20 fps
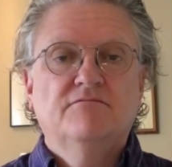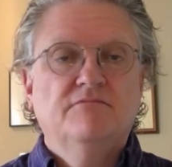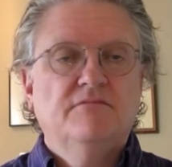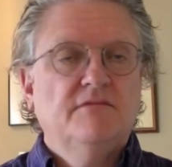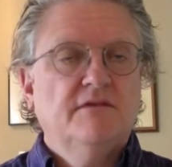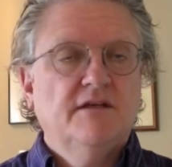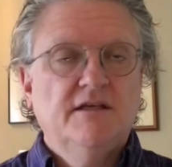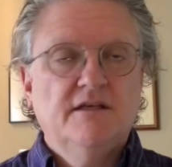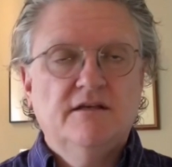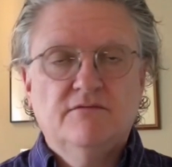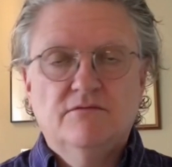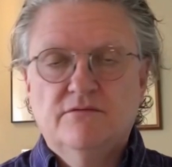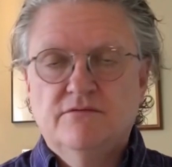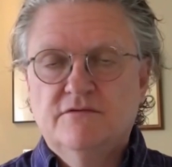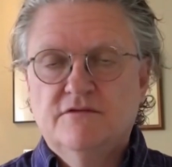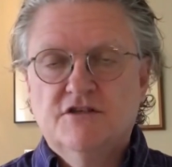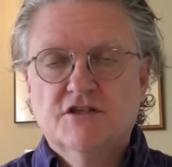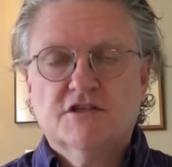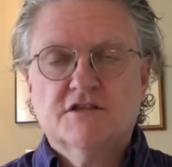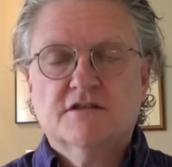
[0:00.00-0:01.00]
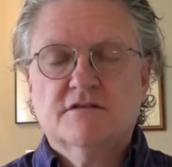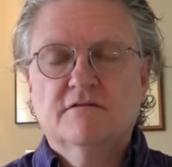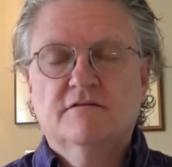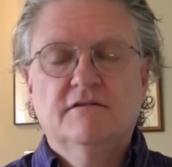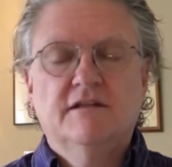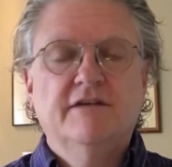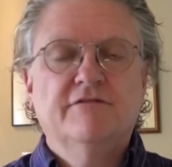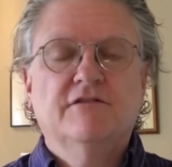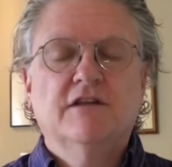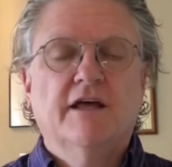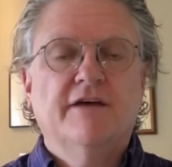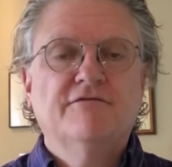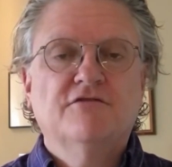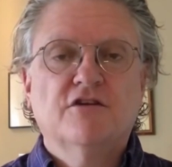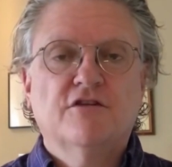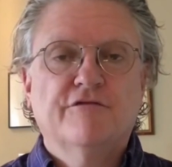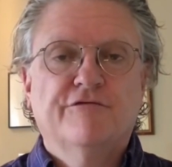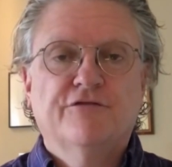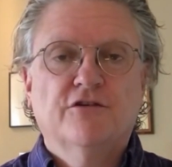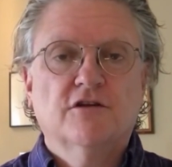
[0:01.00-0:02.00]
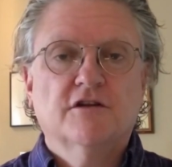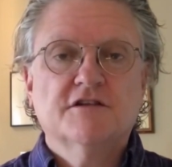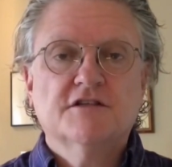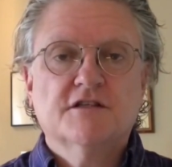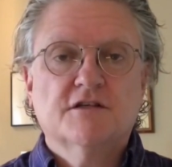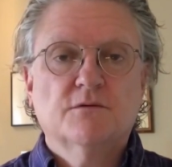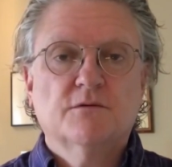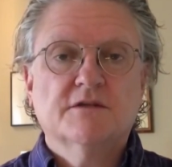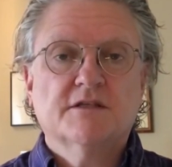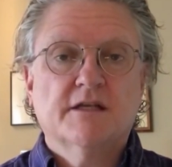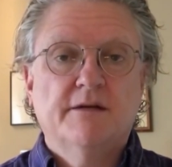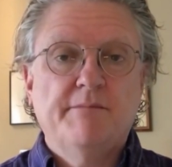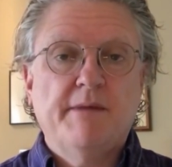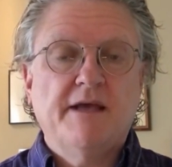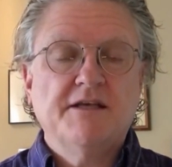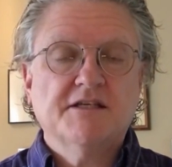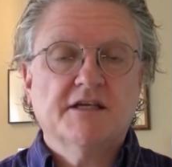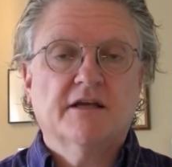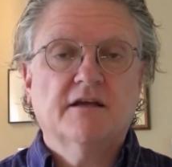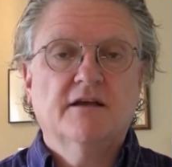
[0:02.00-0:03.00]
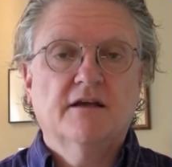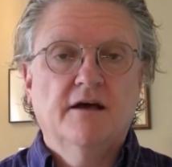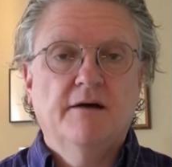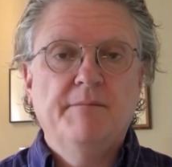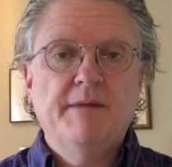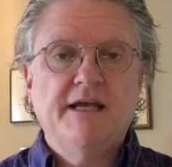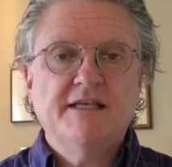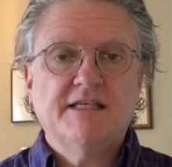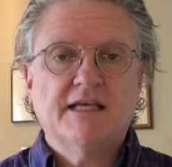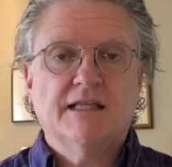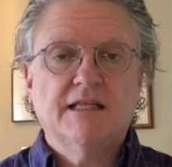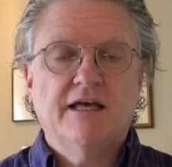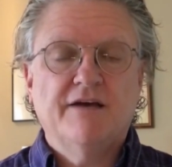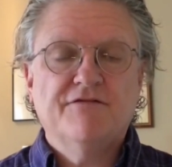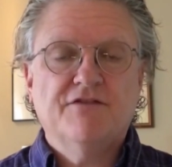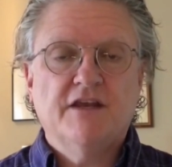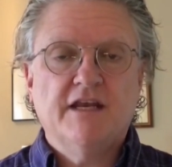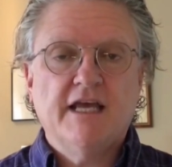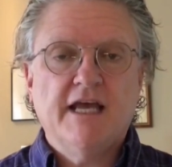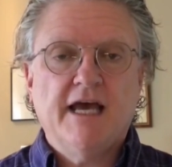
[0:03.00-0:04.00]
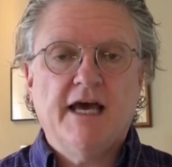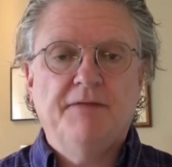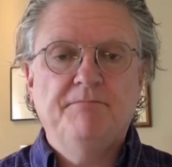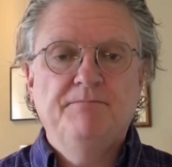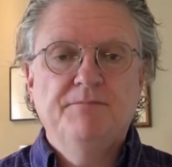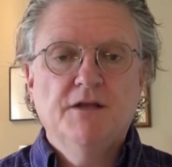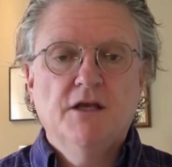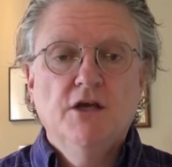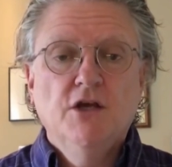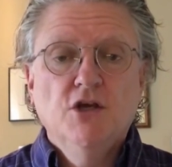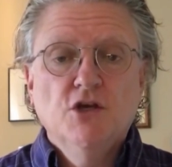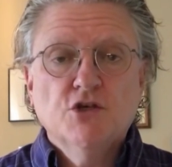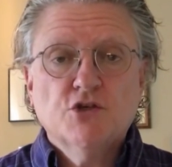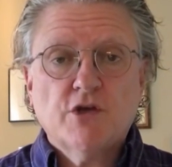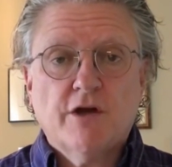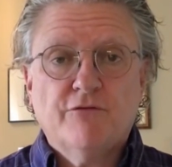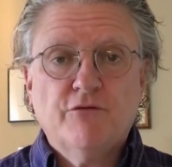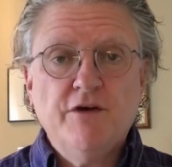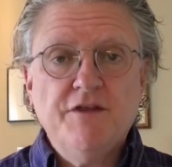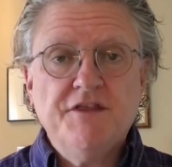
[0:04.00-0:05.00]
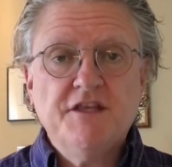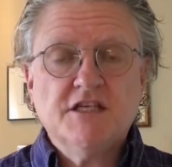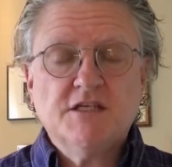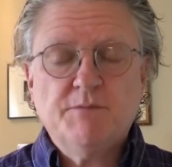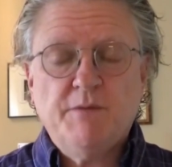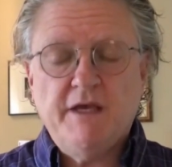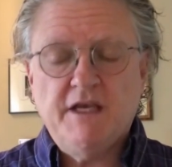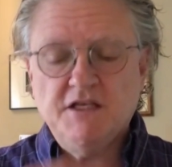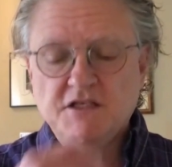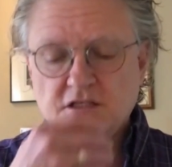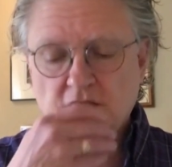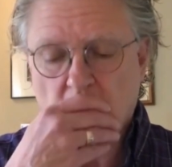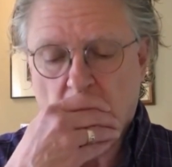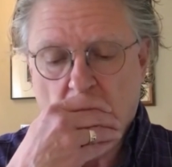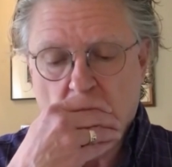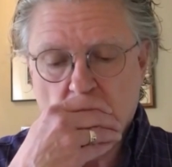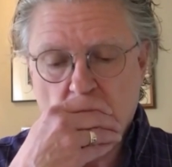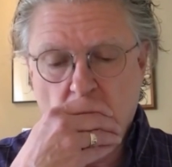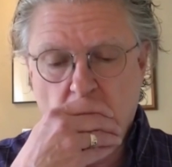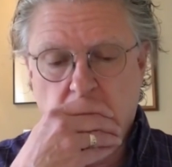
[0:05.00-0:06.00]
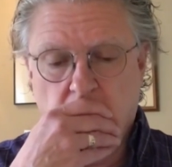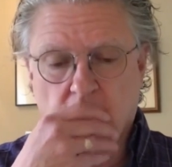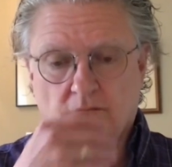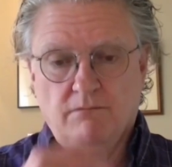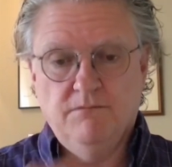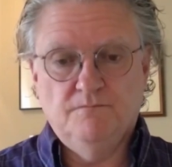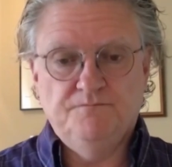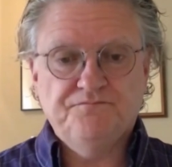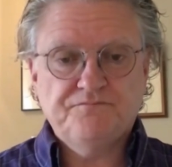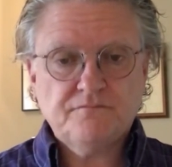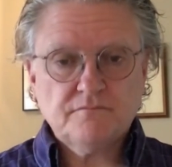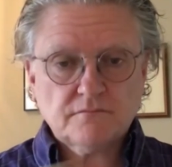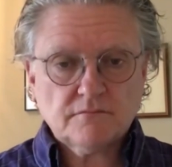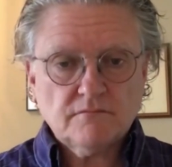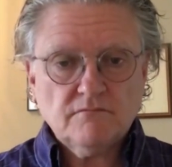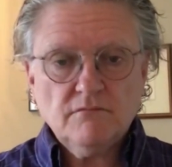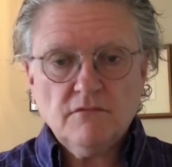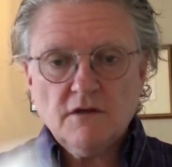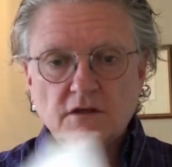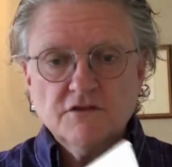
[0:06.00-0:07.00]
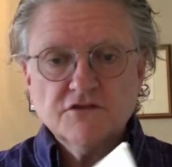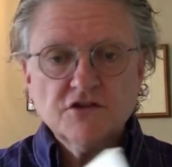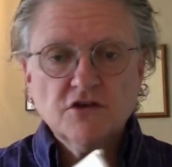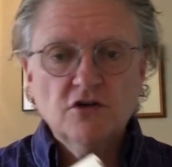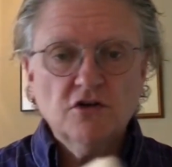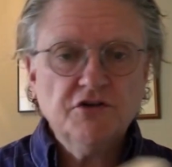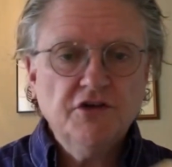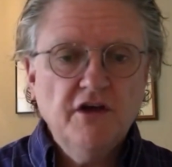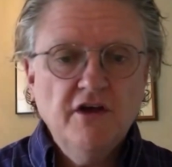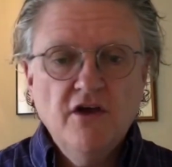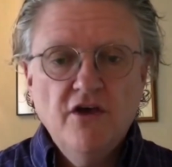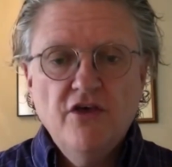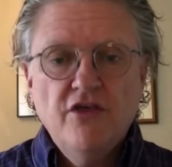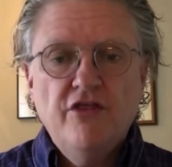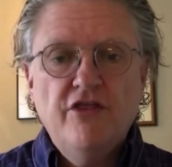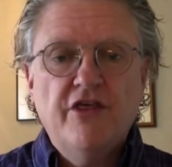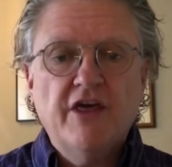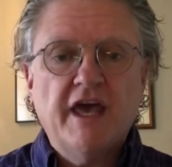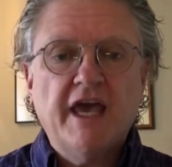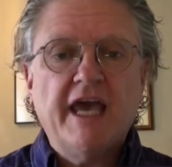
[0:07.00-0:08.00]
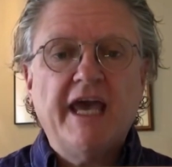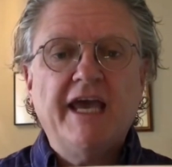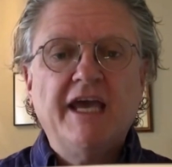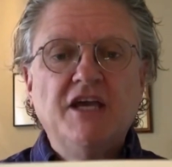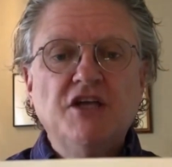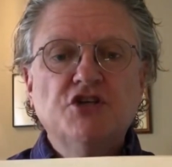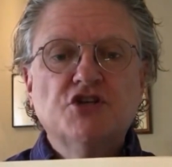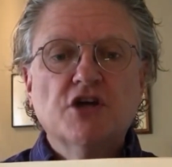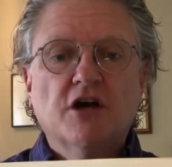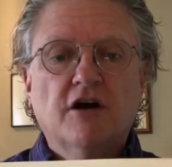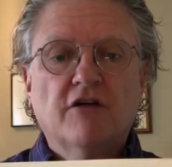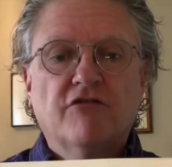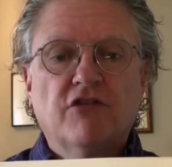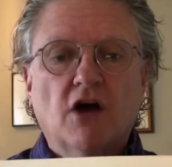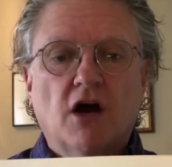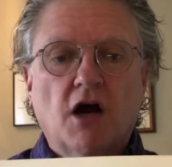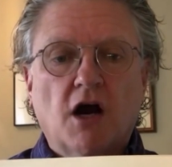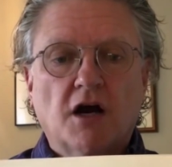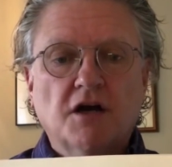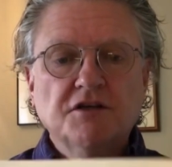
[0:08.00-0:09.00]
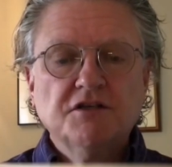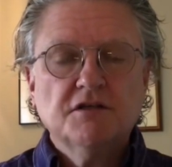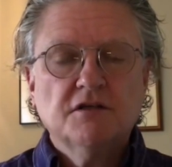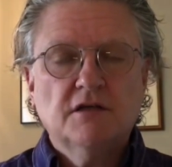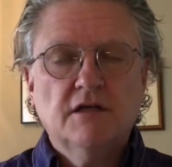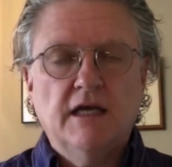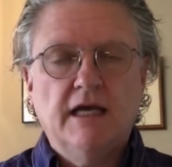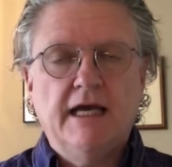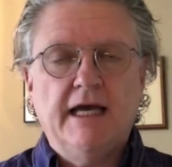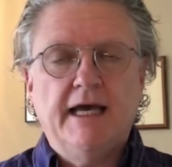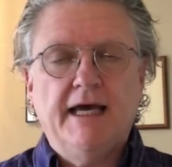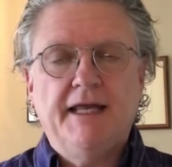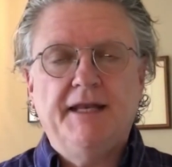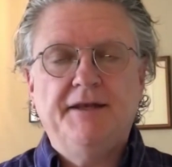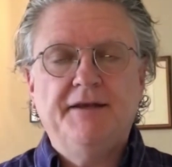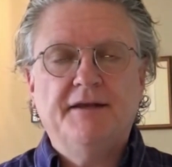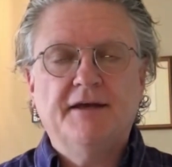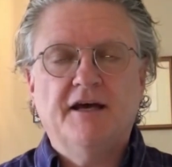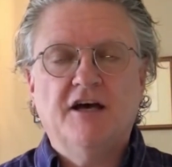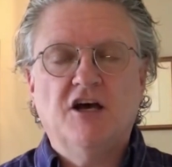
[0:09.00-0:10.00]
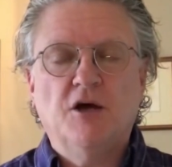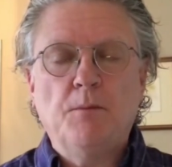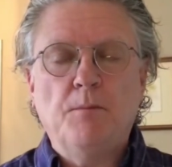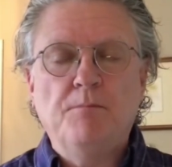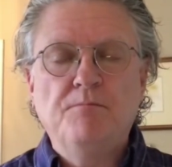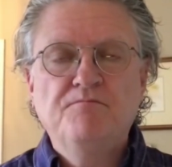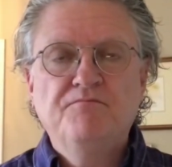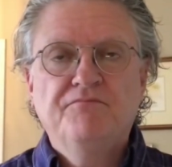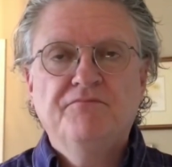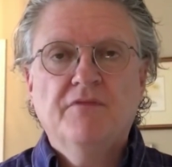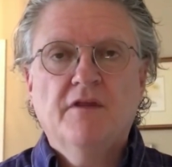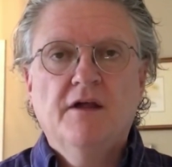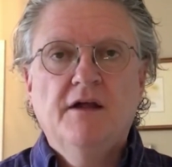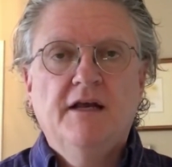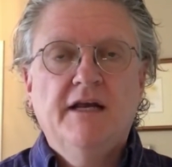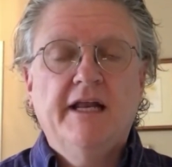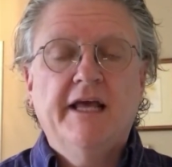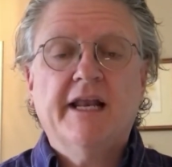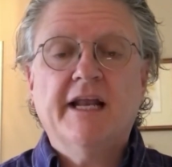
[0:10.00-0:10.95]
he just lived life to the fullest. It was an amazing, amazing life that he had. So I've written this piece. It's called The Age of the Heart, and it